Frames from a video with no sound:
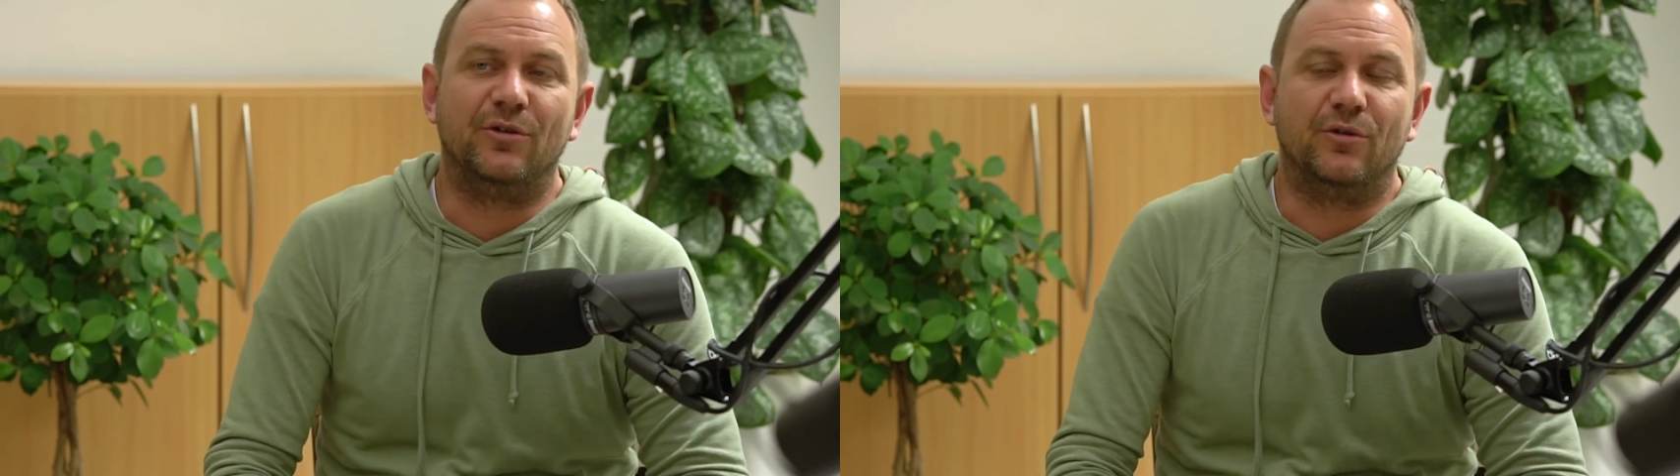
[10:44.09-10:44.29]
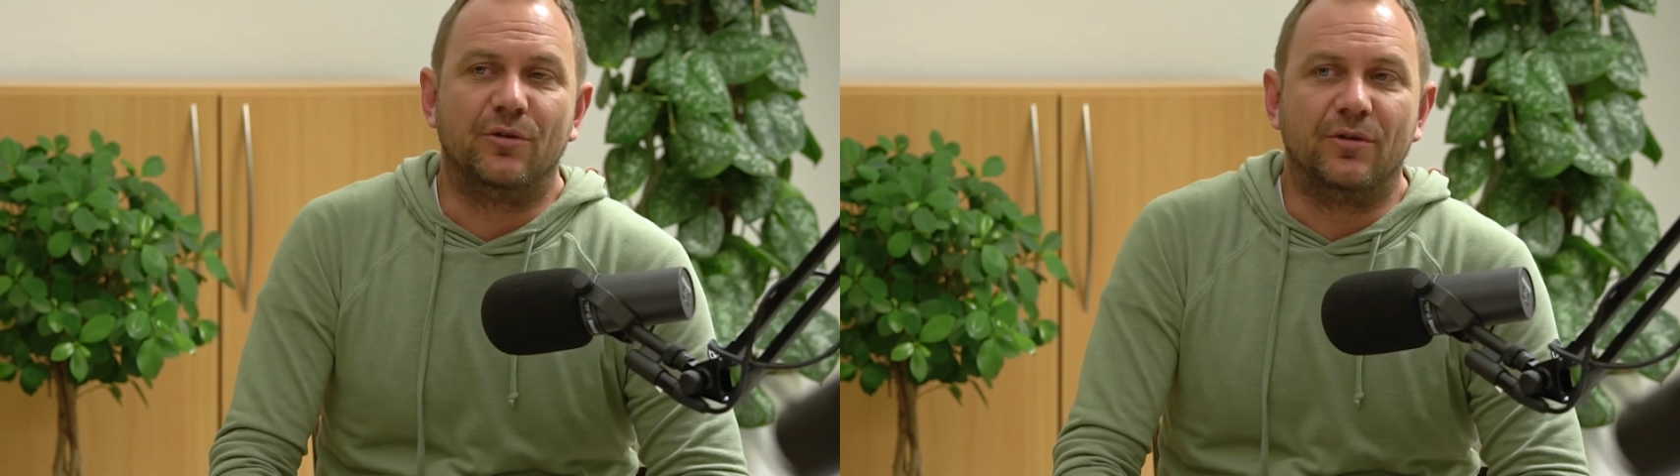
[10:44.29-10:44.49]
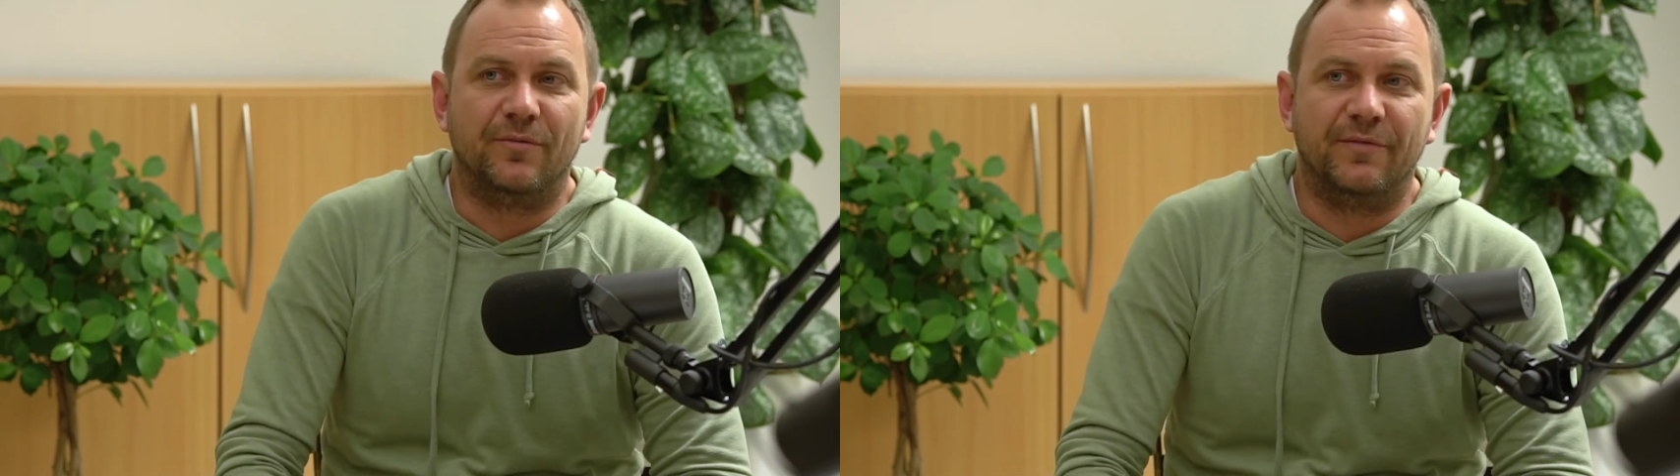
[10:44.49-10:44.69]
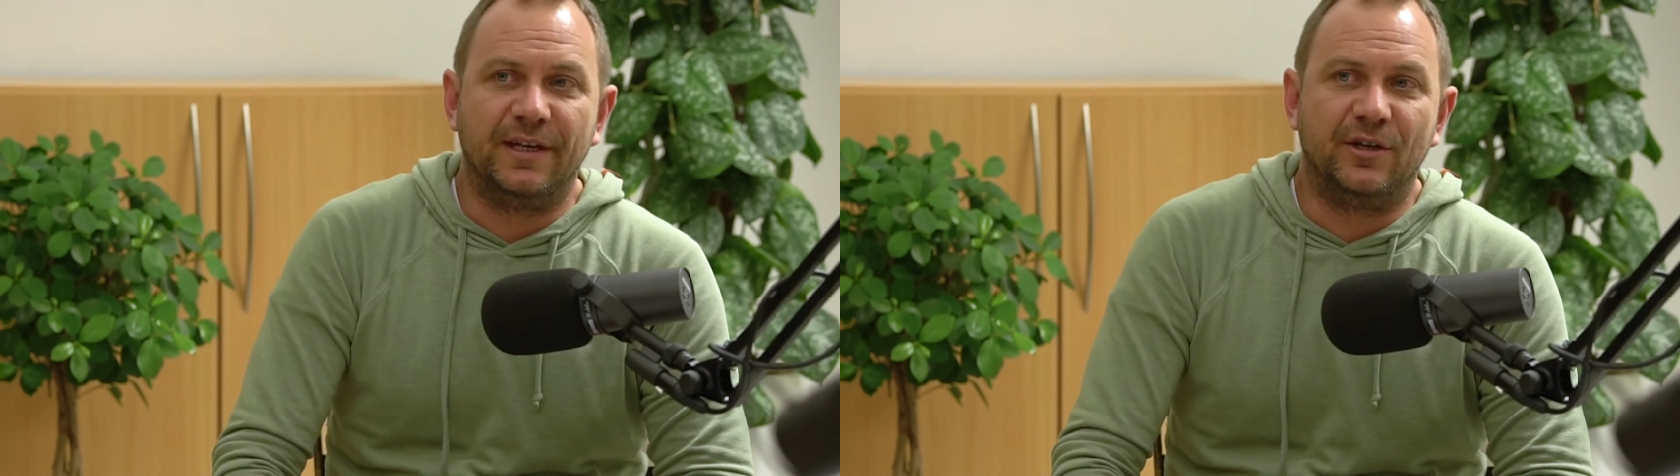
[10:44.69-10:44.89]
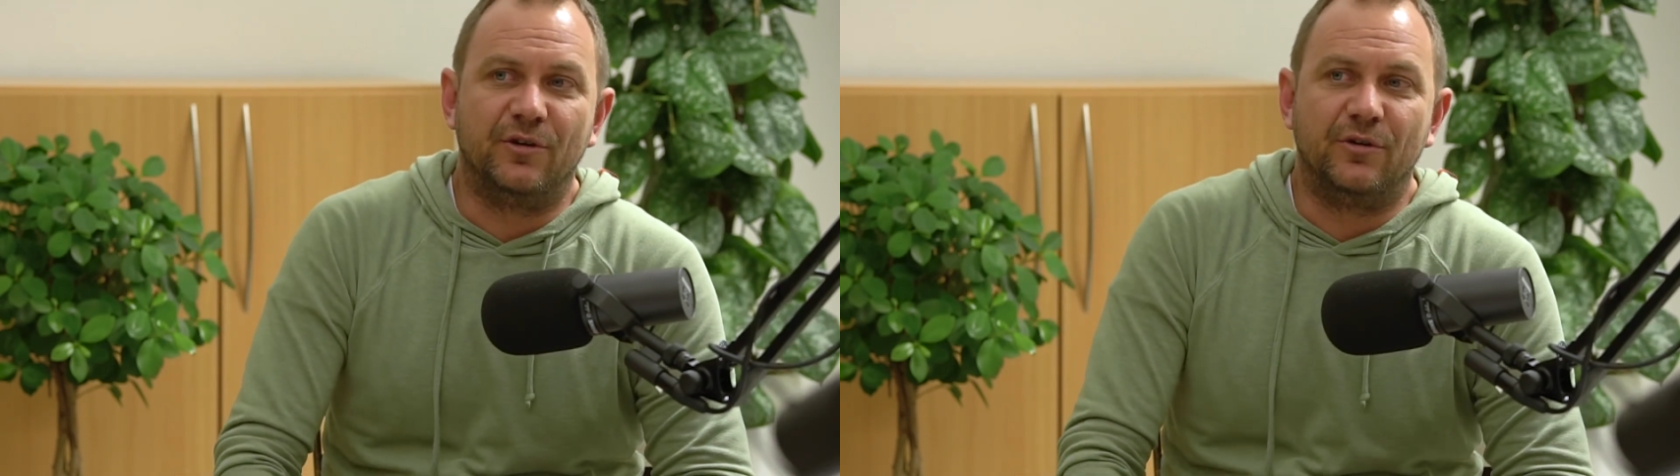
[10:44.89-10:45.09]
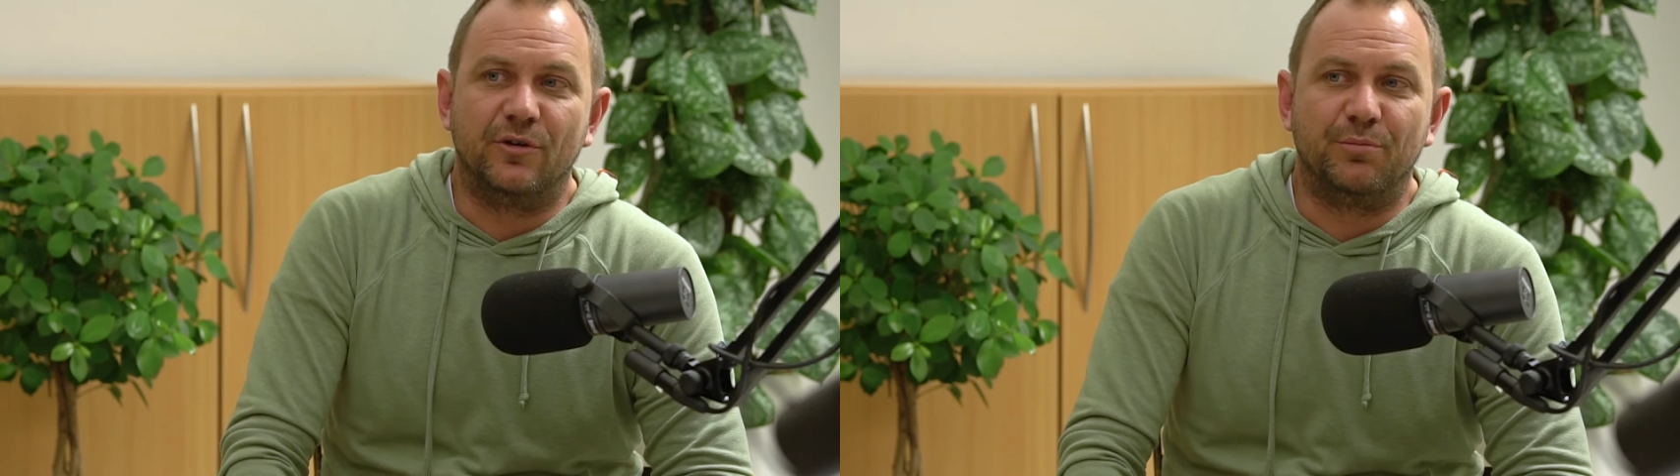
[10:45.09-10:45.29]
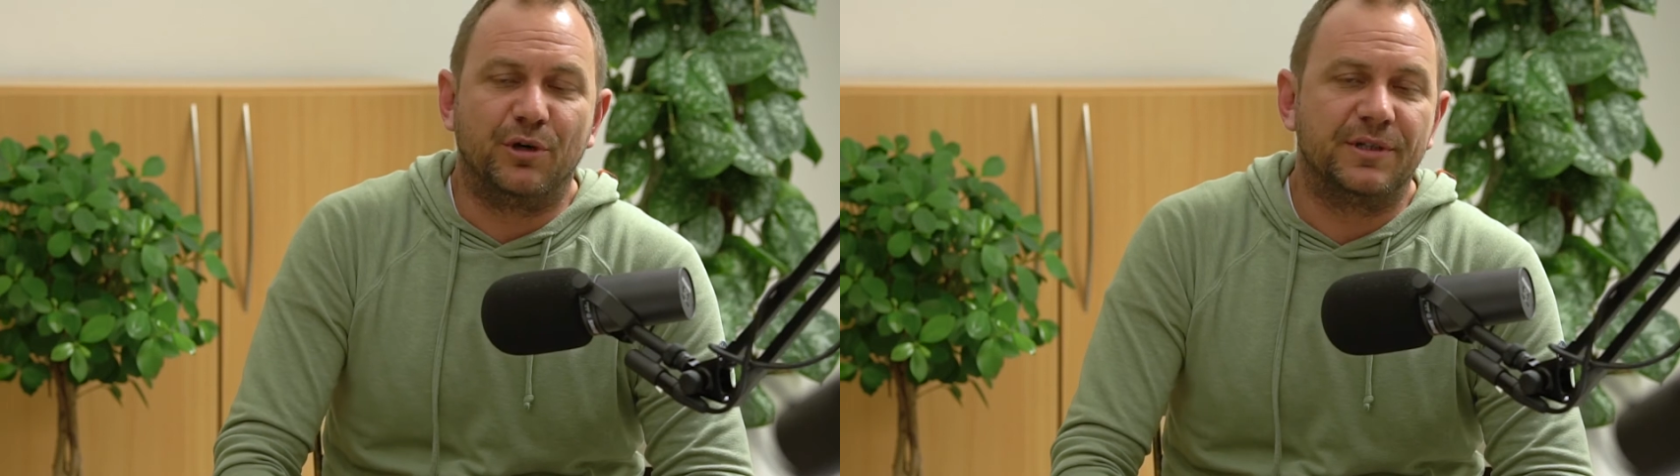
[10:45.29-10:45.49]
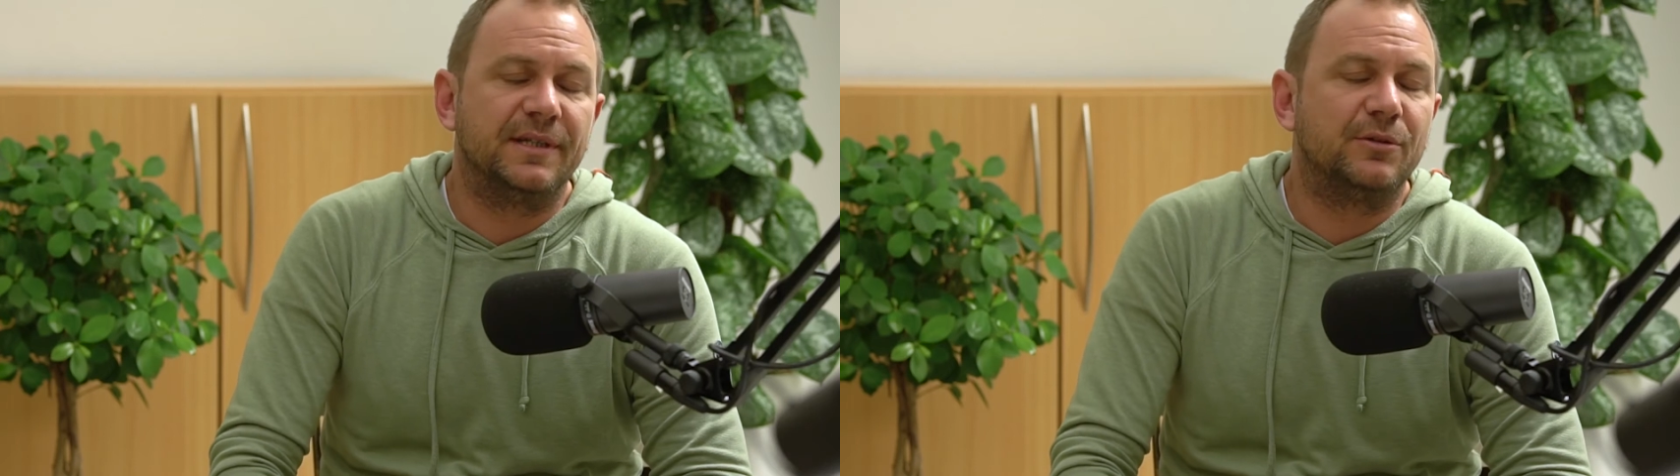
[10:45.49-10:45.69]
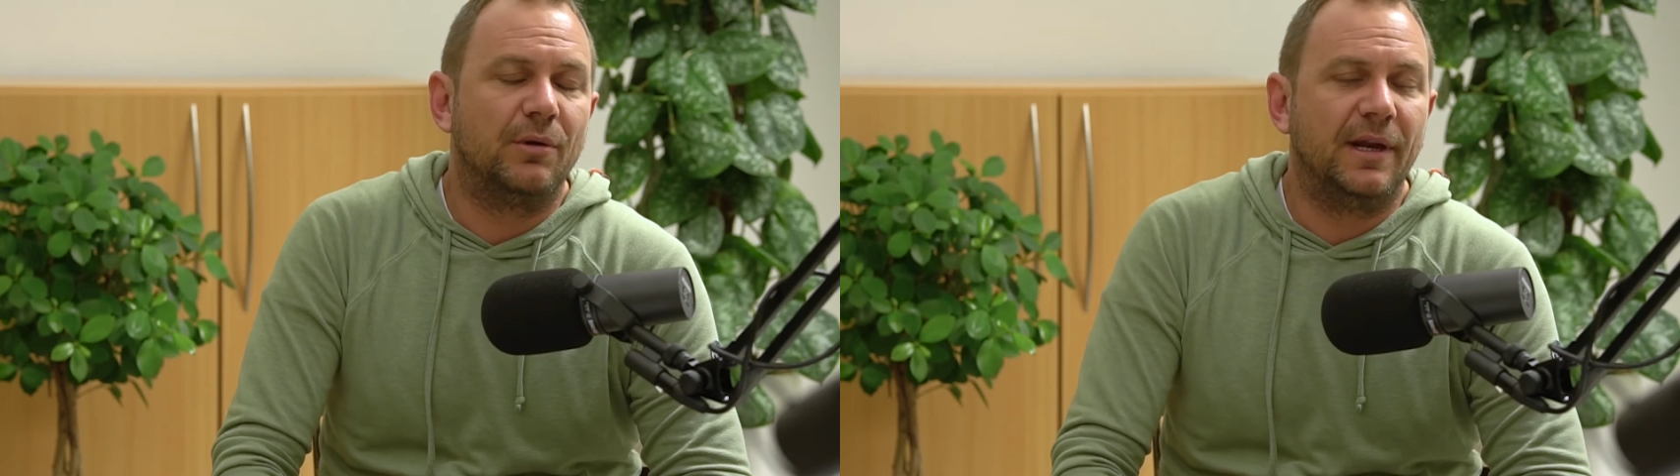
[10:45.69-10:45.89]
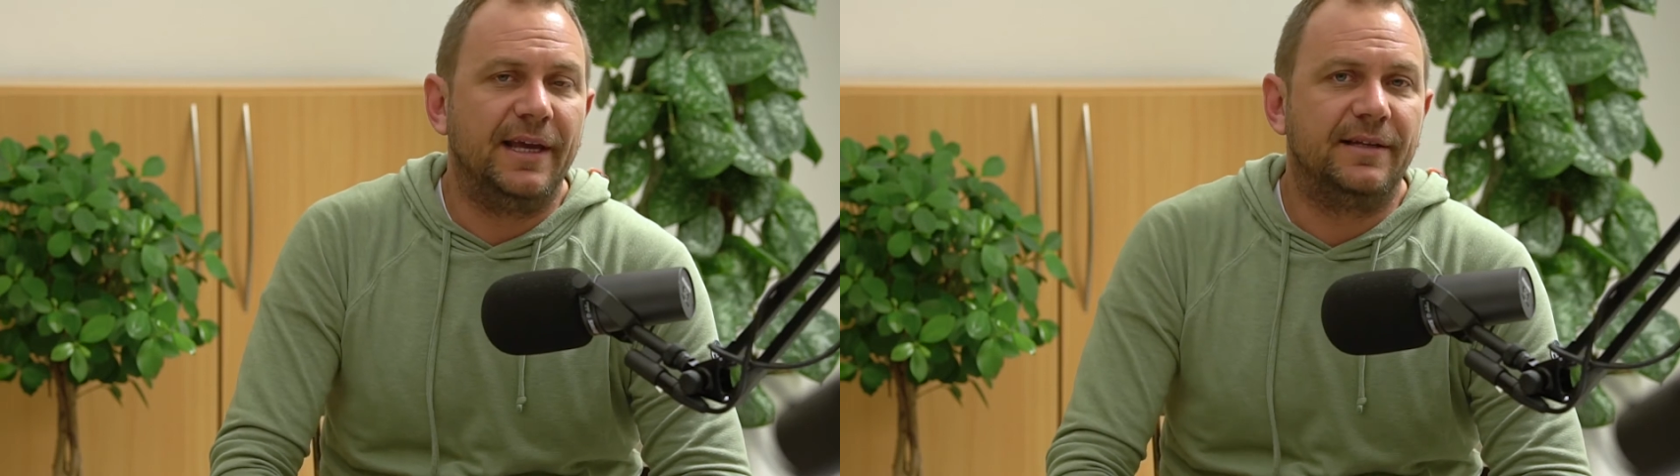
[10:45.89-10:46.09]
you pot it too
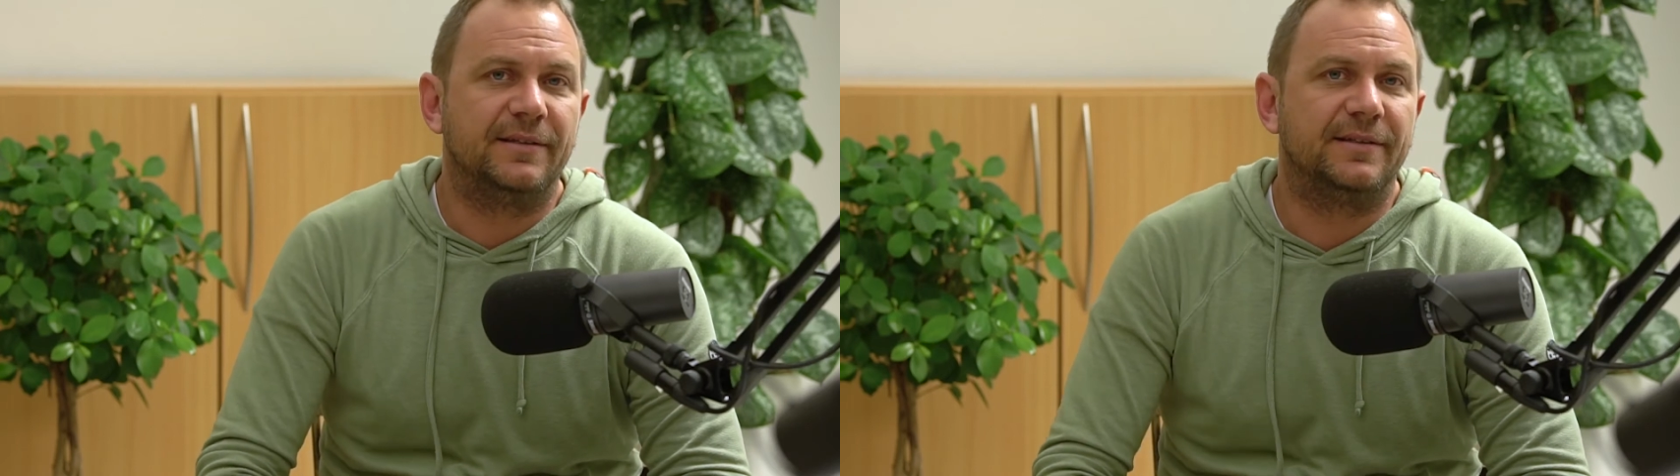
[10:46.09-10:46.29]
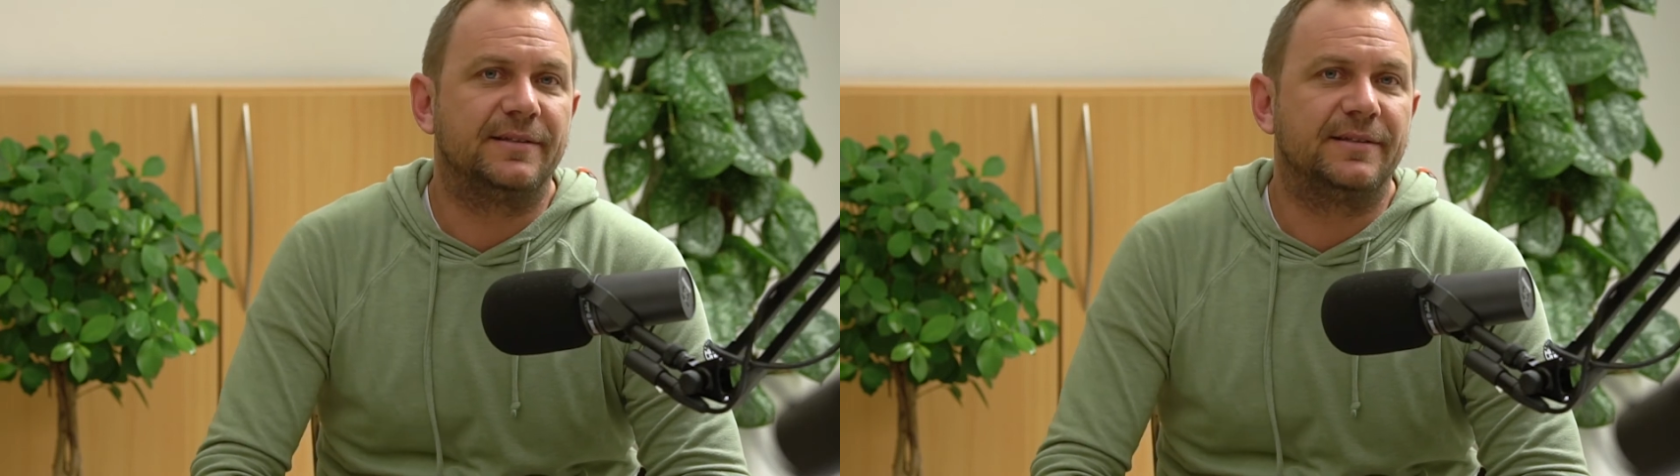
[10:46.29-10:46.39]
late,